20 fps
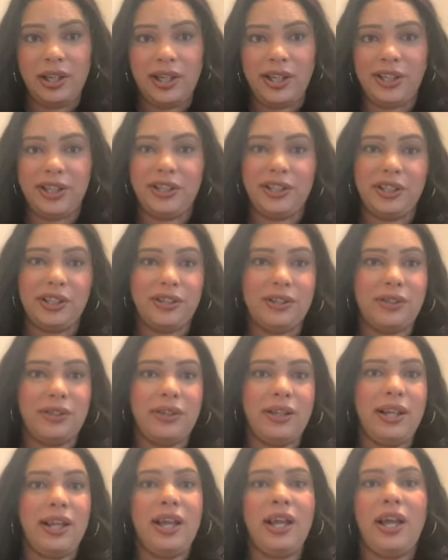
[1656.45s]
You
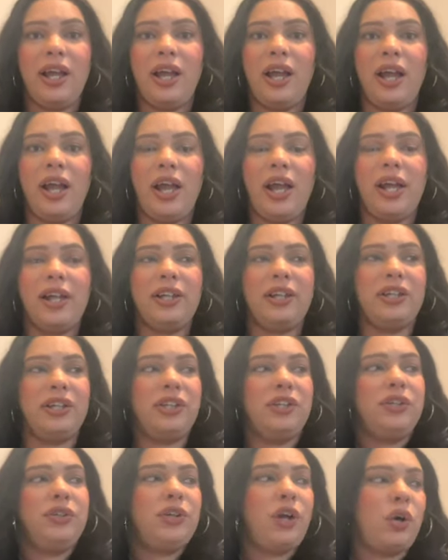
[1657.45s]

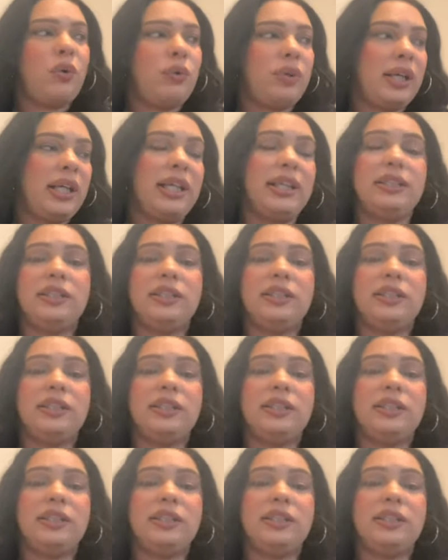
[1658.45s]
don't want to get